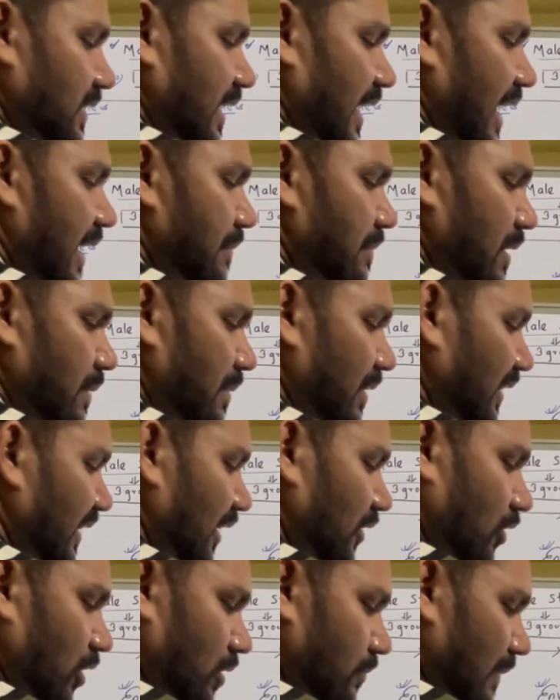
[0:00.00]
I am having the
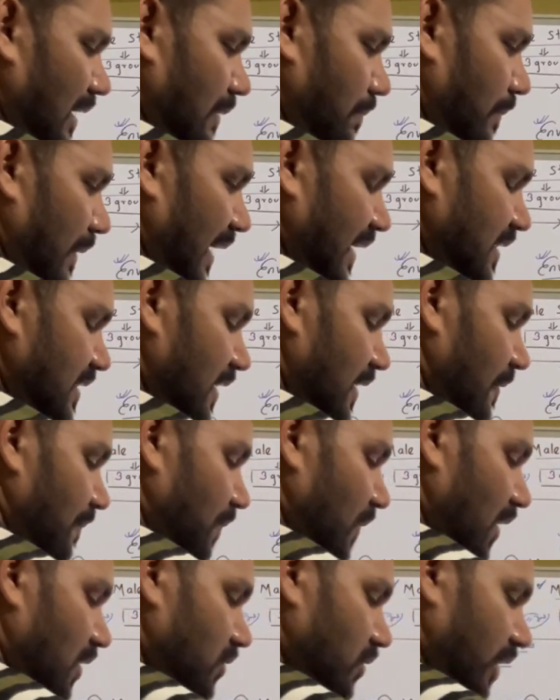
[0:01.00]
normal plant.
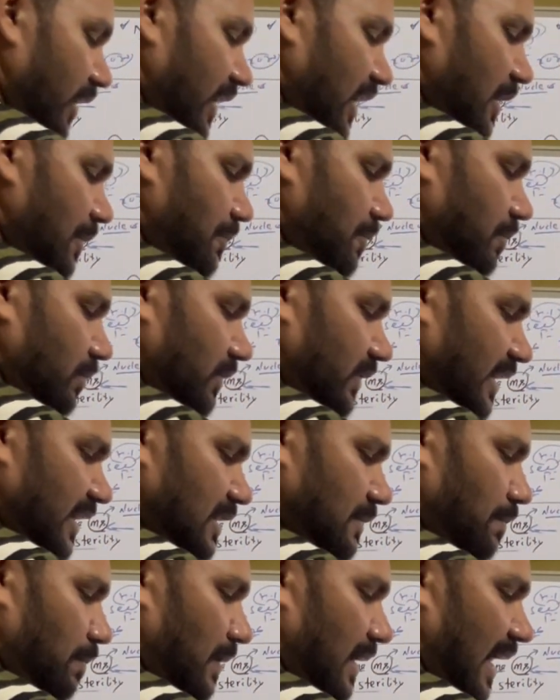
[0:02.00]
So if this
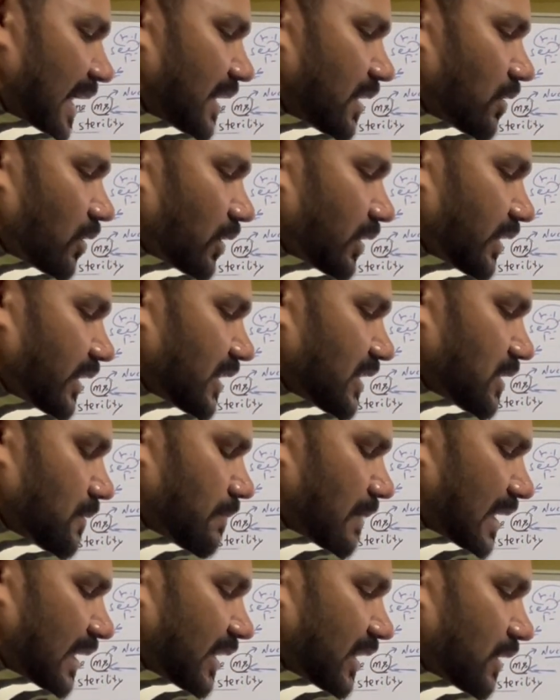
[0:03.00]
plant contains
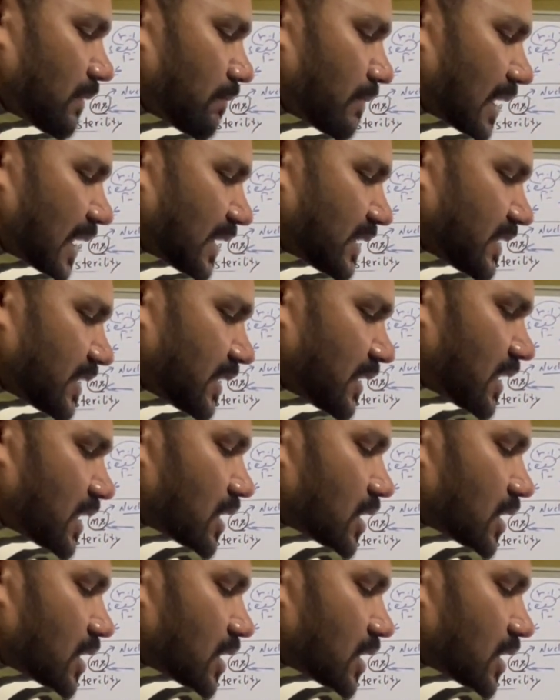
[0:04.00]
Barnes bar gene,